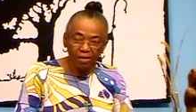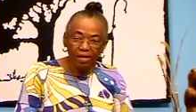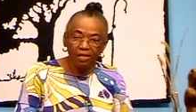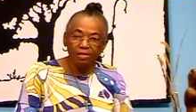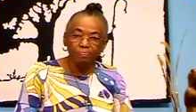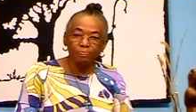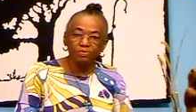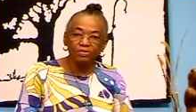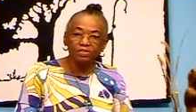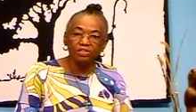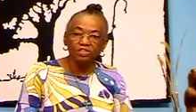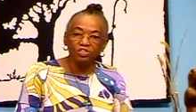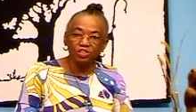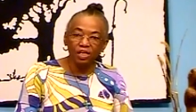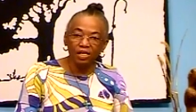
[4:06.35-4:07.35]

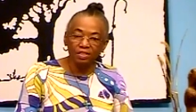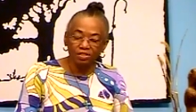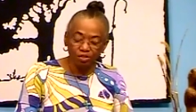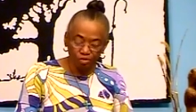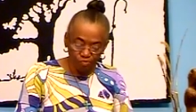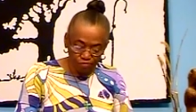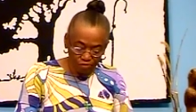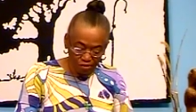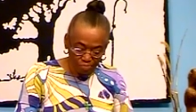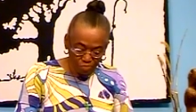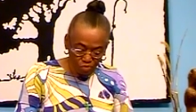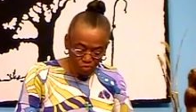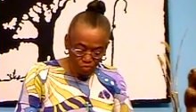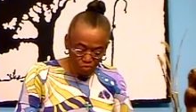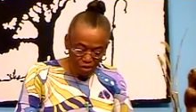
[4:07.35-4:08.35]
80% chance of some
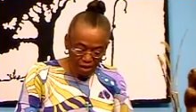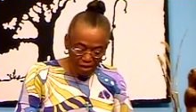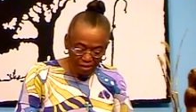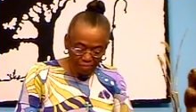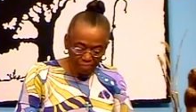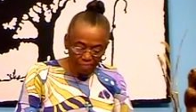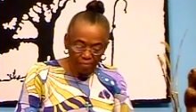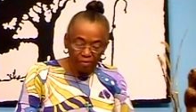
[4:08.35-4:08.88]
more rain,